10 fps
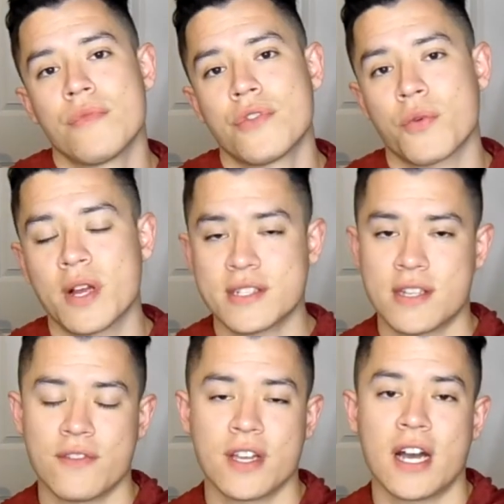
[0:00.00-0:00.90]
the rest
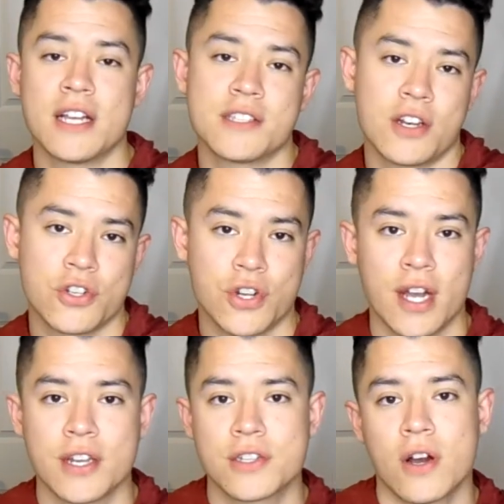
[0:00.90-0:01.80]
of the guys that are
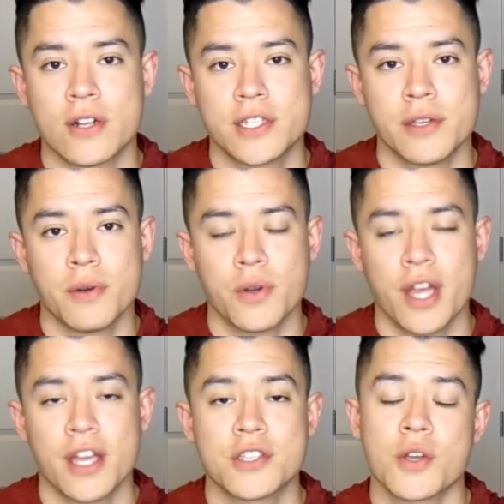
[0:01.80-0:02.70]
trying to talk to you, okay?